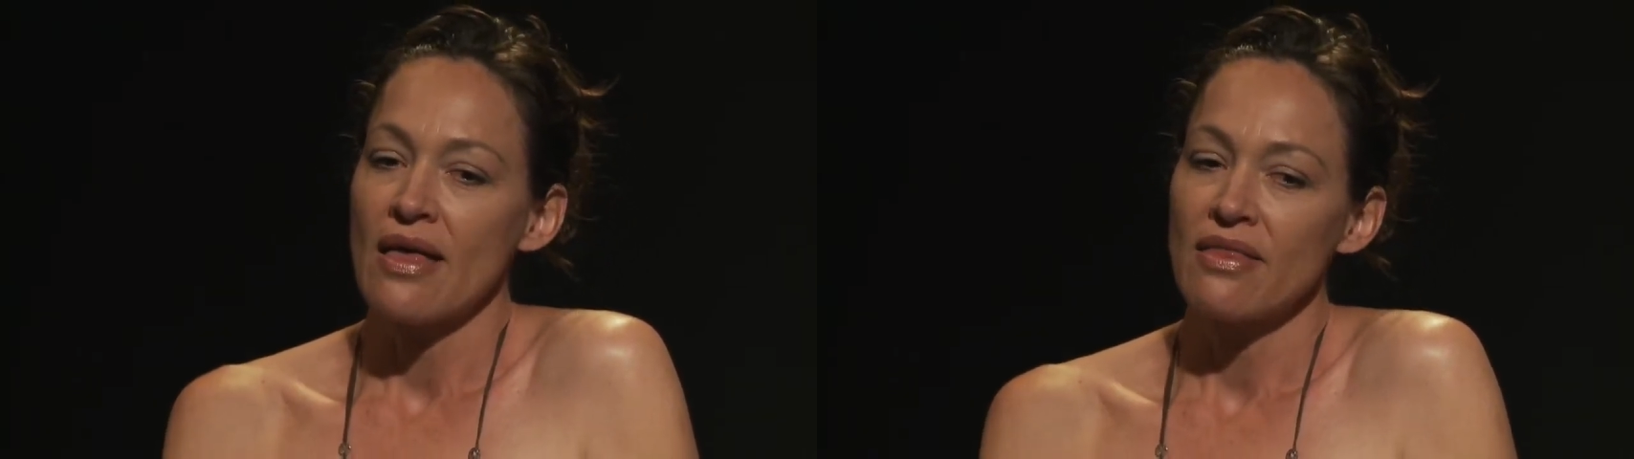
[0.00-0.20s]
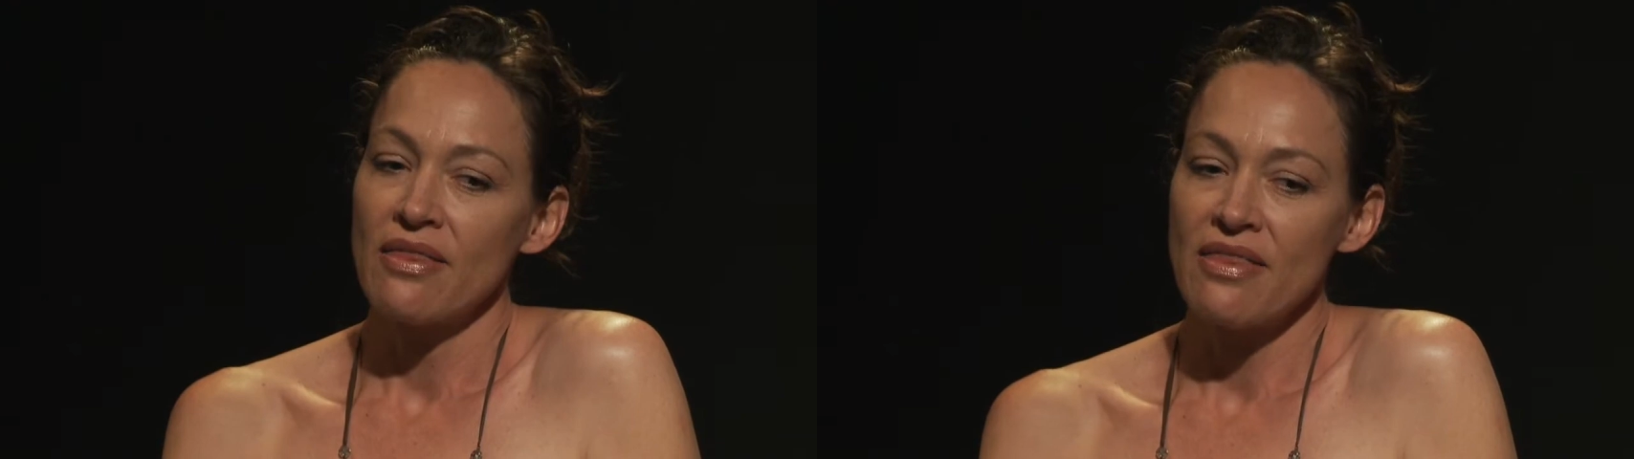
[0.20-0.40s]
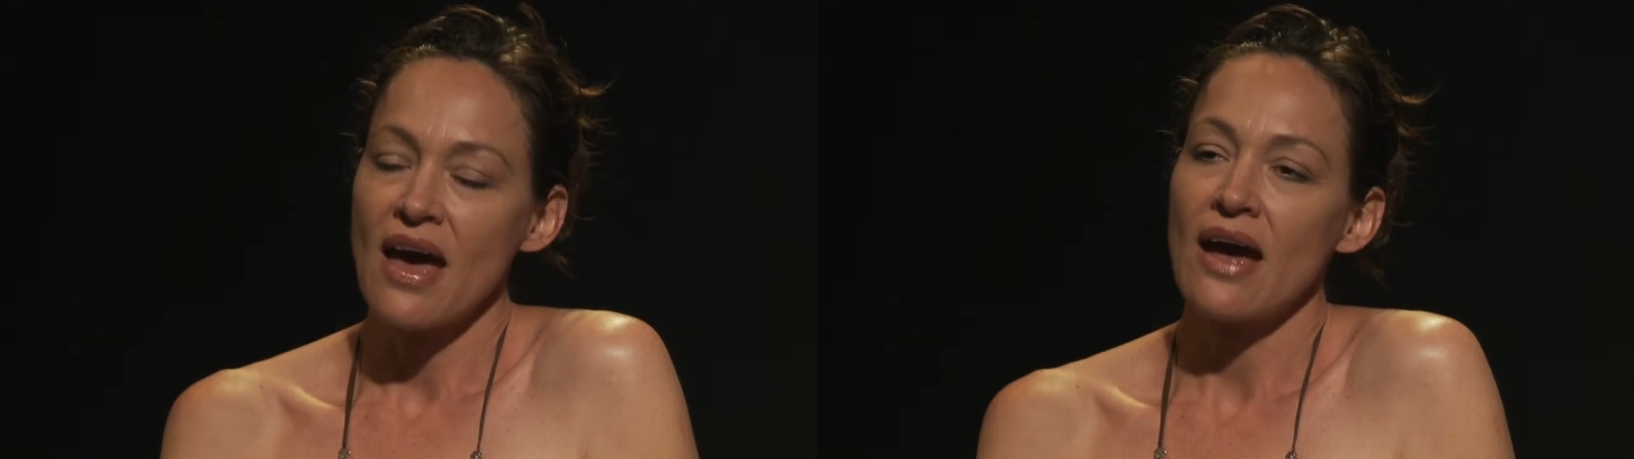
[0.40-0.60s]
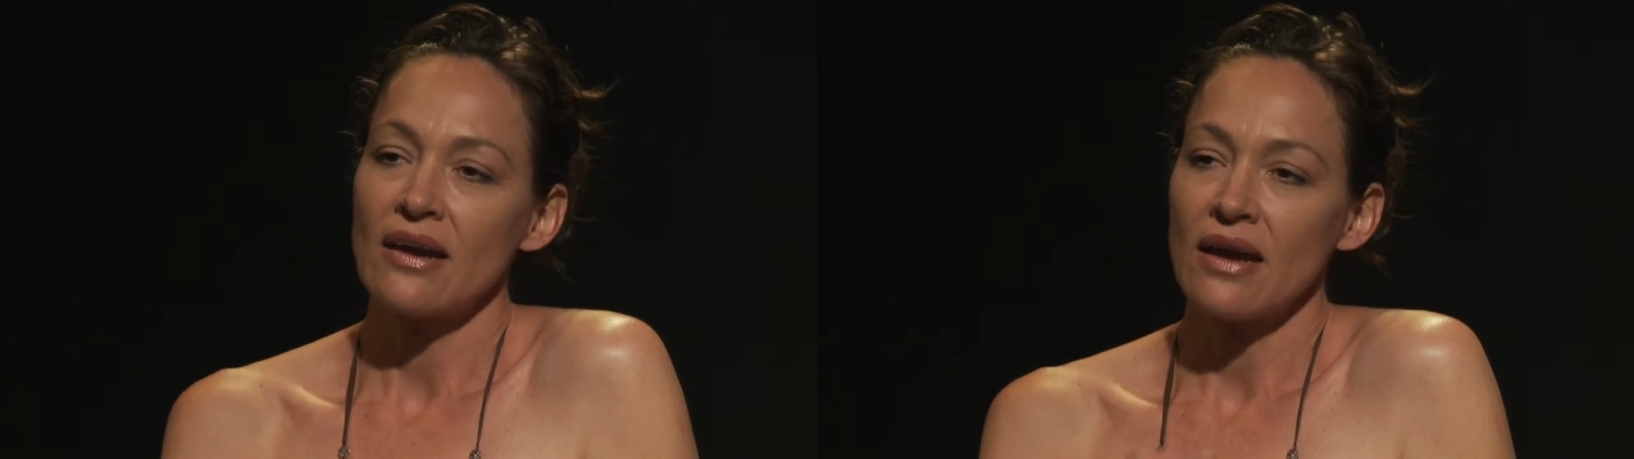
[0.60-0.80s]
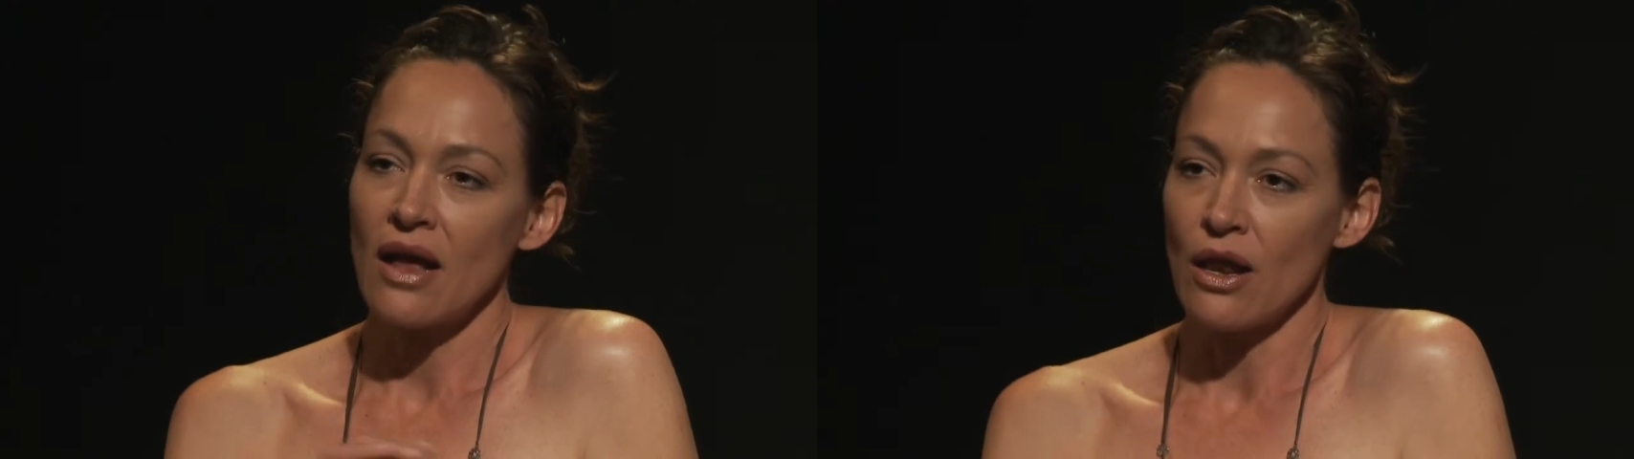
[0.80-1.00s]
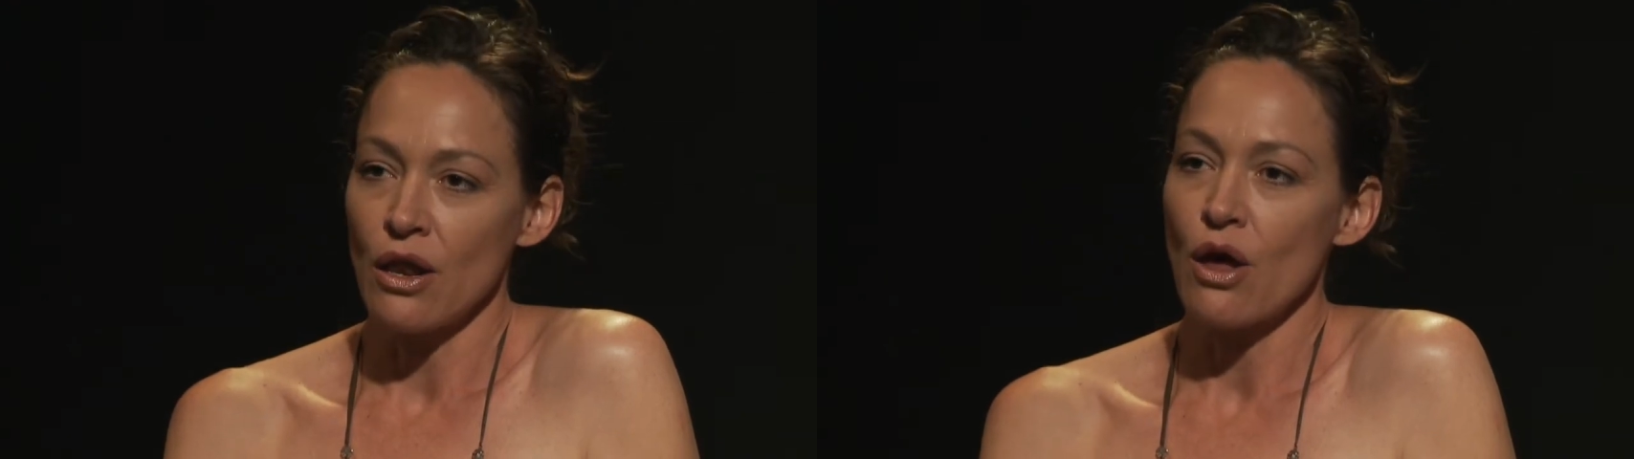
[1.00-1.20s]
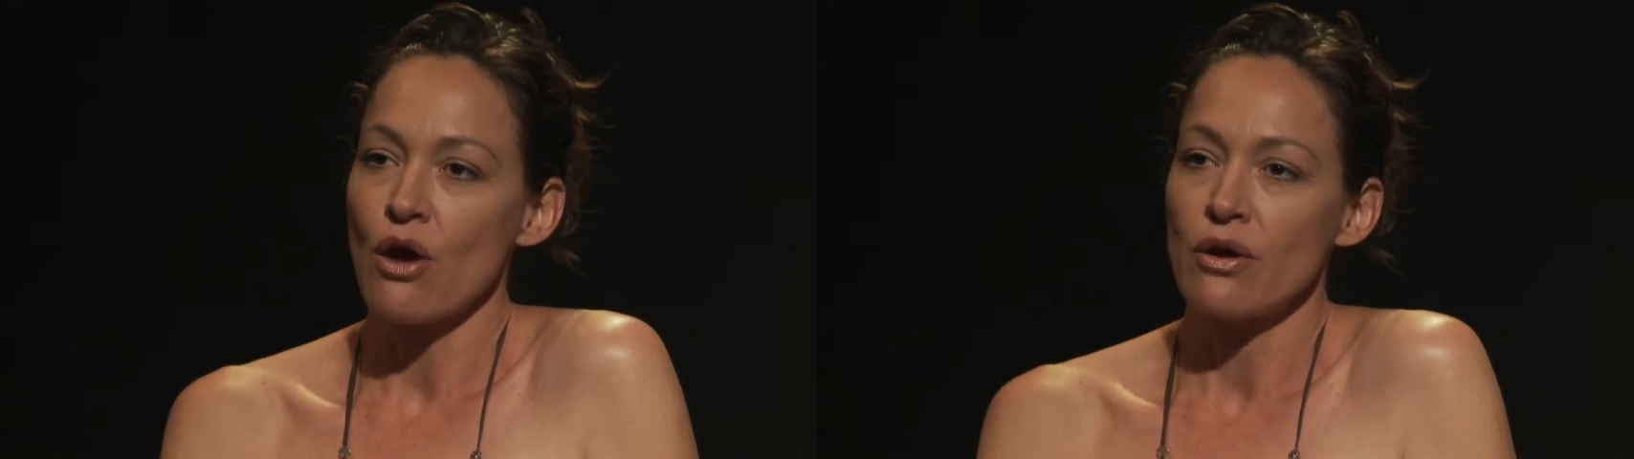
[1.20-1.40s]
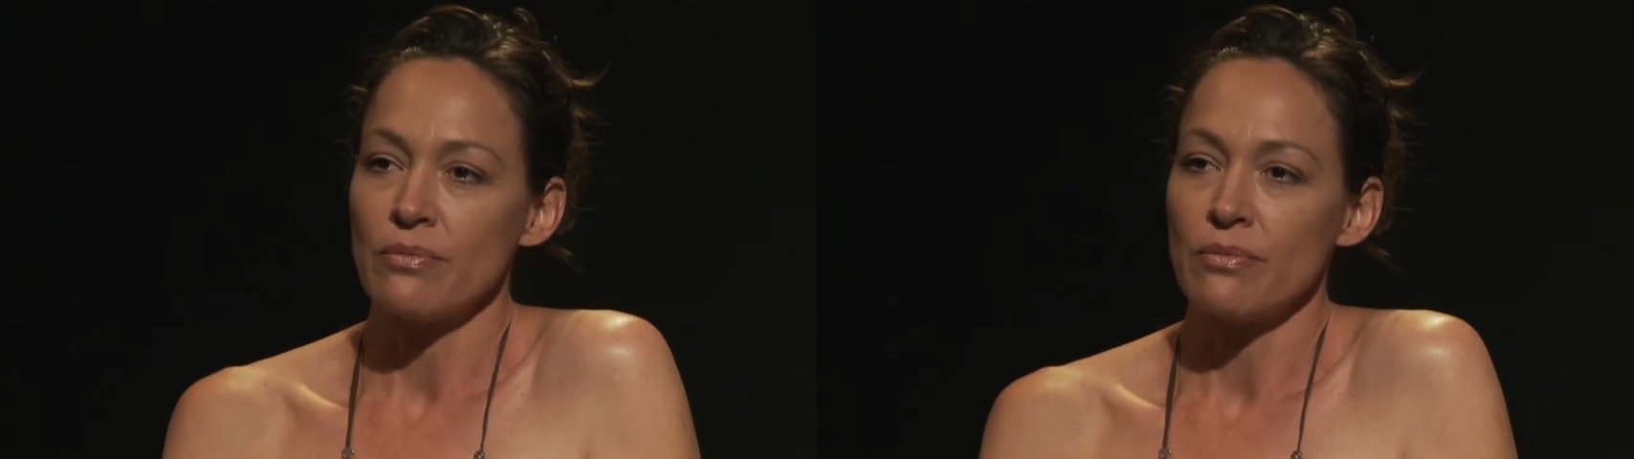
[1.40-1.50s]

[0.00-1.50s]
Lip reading: That alone